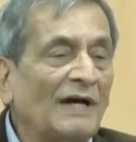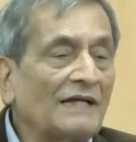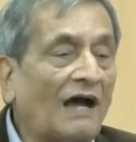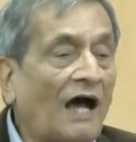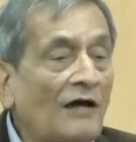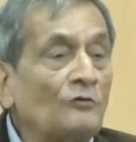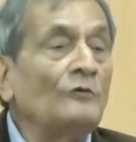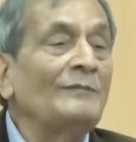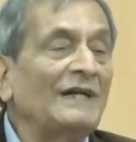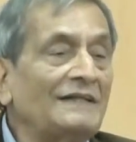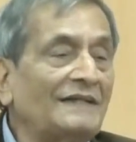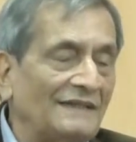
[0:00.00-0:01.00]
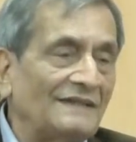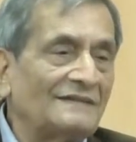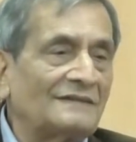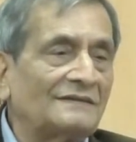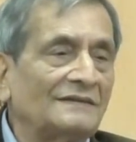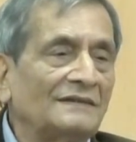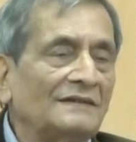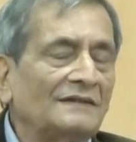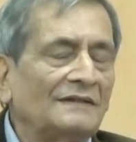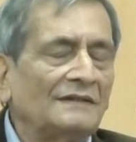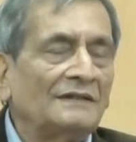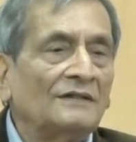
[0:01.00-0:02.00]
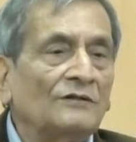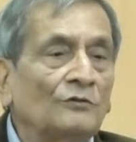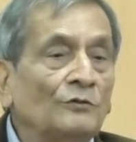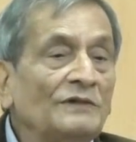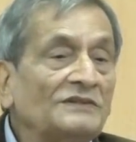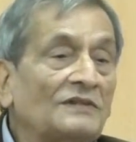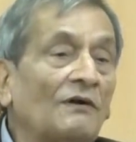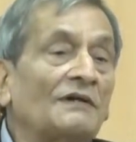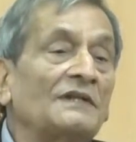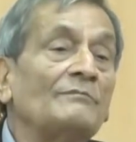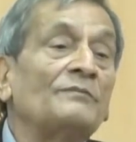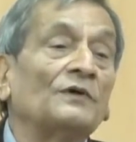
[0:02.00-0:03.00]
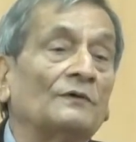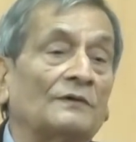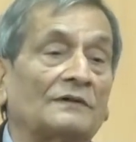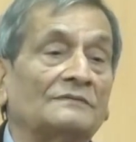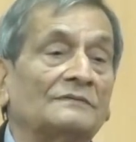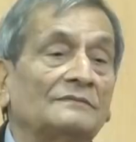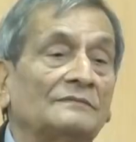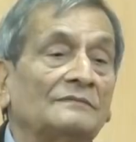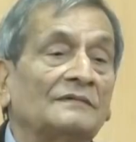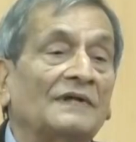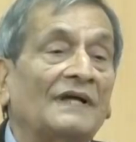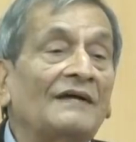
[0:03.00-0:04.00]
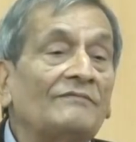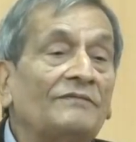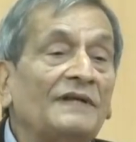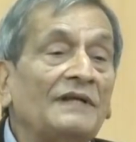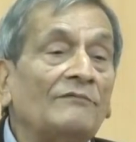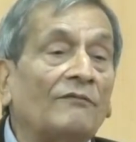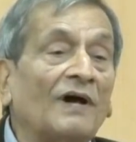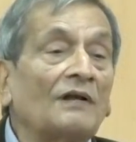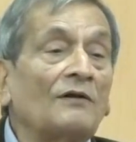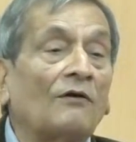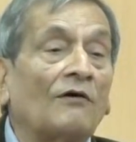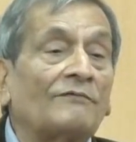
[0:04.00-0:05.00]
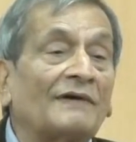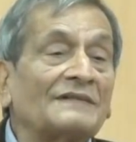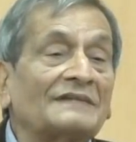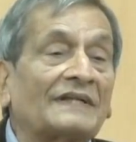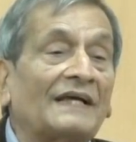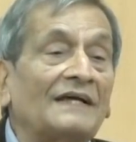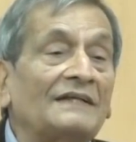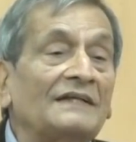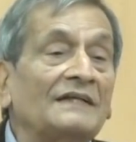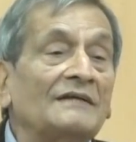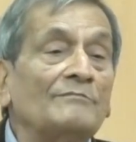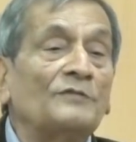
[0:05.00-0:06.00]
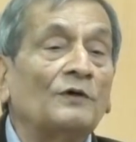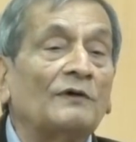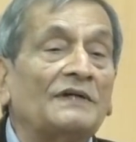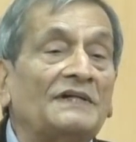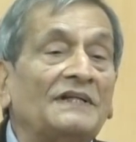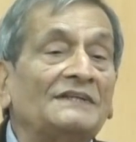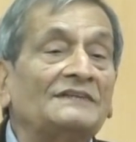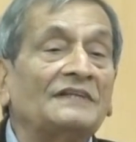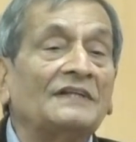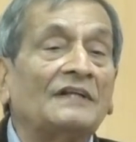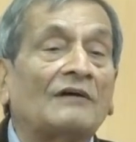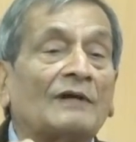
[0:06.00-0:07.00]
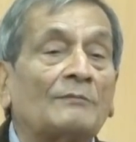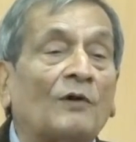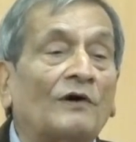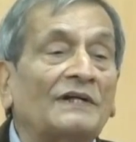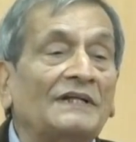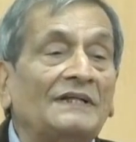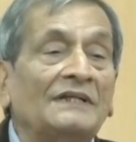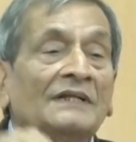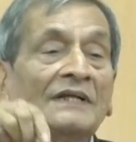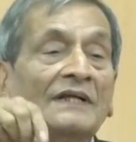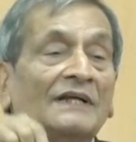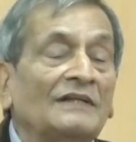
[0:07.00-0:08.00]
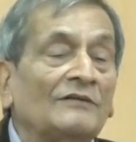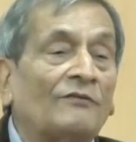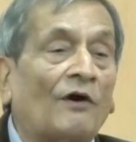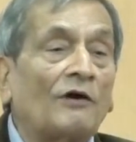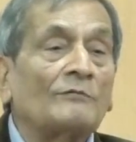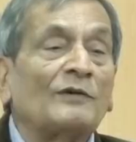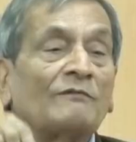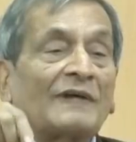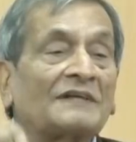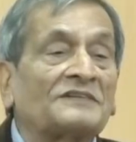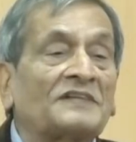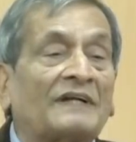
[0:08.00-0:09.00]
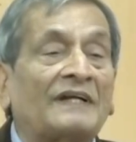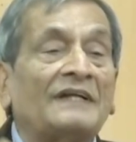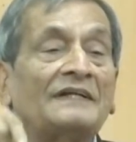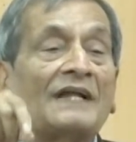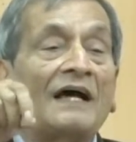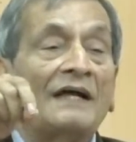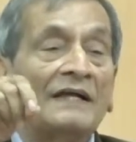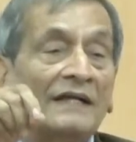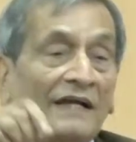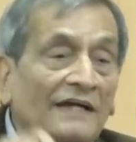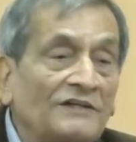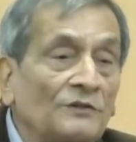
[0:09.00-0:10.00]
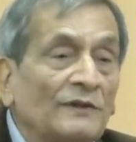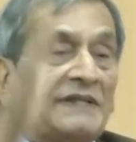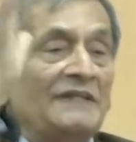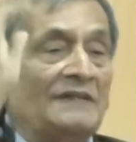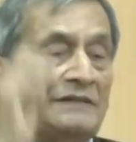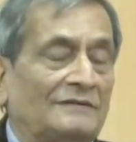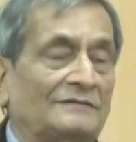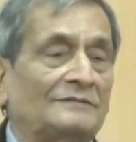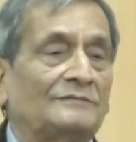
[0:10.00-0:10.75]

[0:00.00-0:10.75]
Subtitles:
My argument is, who is not impure? Every one of us carry impurities in our body in the form of excreta and urine.